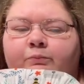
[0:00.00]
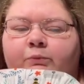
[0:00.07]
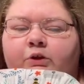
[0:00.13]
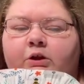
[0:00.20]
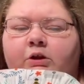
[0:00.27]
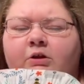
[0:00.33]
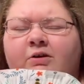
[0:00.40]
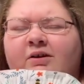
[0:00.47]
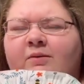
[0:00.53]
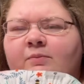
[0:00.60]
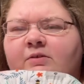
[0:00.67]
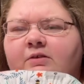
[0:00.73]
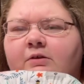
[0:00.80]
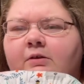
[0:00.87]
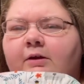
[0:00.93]
you know, I'm
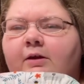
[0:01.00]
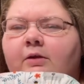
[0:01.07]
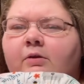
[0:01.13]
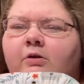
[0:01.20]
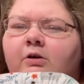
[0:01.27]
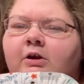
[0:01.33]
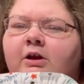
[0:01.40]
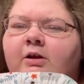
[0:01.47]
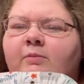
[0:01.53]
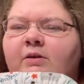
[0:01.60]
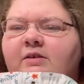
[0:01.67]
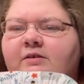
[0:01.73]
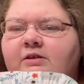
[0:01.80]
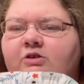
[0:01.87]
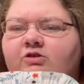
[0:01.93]
still like learning my
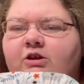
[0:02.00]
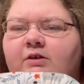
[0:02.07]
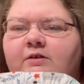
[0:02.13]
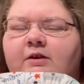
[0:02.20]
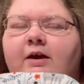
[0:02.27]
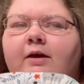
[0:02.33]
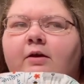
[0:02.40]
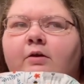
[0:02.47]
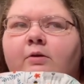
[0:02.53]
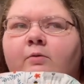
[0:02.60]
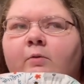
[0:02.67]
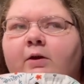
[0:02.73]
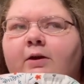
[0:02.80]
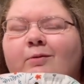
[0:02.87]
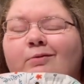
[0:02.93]
stitching style and
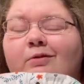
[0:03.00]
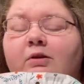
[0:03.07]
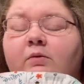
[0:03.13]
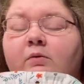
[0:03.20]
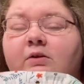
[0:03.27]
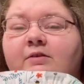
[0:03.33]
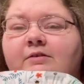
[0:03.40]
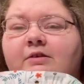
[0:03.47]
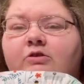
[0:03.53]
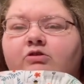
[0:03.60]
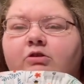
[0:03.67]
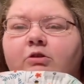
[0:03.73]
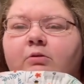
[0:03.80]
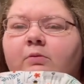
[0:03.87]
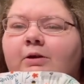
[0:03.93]
what I really want to stitch
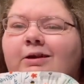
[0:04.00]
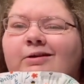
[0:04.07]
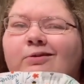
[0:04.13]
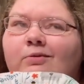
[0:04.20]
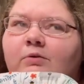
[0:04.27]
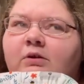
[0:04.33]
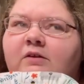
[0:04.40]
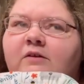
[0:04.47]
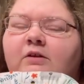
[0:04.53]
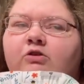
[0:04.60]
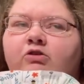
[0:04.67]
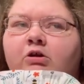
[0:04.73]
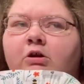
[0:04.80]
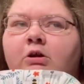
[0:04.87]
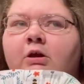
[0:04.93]
on and what I don't want to stitch
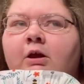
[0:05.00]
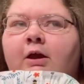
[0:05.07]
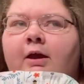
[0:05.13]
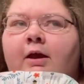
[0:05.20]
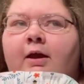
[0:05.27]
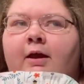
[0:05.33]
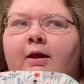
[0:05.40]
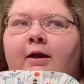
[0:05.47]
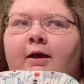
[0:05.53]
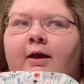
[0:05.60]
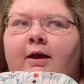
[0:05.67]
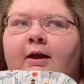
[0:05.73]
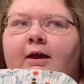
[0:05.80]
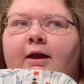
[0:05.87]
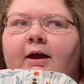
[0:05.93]
on.
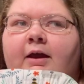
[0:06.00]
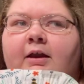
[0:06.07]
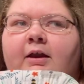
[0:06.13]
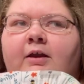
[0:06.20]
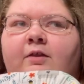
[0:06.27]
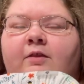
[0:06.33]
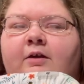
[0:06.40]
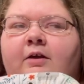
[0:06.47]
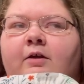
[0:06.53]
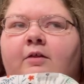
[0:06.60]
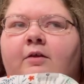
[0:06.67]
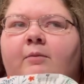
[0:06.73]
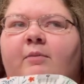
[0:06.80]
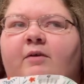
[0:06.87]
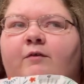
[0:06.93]
And I think
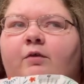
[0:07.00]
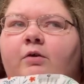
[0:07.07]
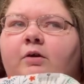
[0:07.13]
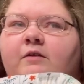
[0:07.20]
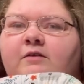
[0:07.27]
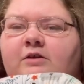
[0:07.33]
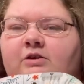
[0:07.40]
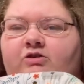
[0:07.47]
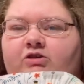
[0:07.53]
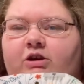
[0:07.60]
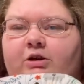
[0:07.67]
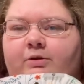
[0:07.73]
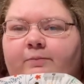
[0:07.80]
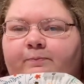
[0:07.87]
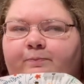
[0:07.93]
that my focus next
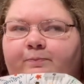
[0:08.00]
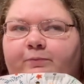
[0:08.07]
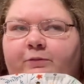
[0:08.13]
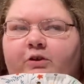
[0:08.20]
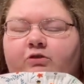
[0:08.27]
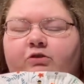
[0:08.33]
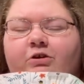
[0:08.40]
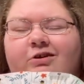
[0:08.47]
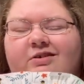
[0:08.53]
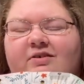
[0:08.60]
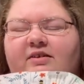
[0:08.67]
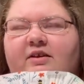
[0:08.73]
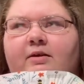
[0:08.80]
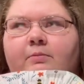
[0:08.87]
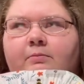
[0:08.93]
year, because you're going to
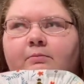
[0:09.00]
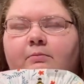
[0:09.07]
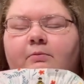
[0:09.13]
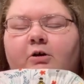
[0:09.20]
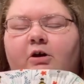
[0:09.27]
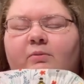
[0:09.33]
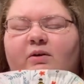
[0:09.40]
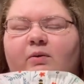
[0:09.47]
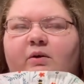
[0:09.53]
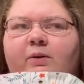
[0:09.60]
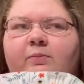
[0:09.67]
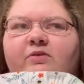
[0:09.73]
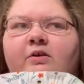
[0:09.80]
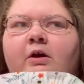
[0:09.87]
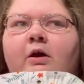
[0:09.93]
see all my
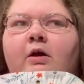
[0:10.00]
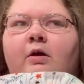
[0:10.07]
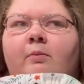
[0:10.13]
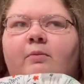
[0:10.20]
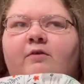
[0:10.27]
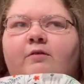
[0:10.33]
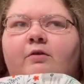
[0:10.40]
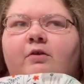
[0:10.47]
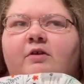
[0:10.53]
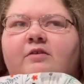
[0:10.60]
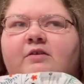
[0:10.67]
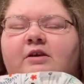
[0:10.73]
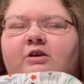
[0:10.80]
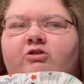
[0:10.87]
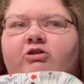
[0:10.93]
whips. My focus
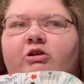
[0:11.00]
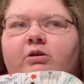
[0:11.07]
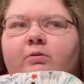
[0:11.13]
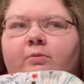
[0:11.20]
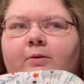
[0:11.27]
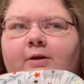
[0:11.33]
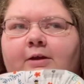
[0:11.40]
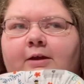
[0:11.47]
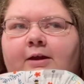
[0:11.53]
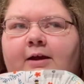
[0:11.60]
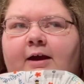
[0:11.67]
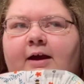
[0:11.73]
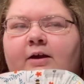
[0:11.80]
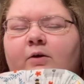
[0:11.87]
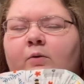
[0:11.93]
next year, really,
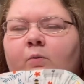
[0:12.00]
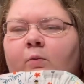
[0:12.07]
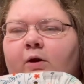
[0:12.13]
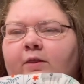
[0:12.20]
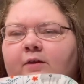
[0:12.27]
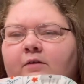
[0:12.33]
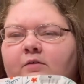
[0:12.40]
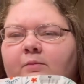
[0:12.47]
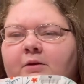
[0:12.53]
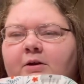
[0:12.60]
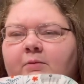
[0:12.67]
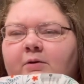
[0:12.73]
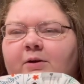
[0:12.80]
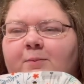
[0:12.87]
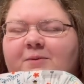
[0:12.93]
I don't want this many
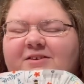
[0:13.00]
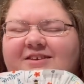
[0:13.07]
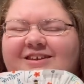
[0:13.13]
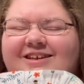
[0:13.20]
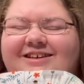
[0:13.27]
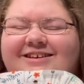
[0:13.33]
whips.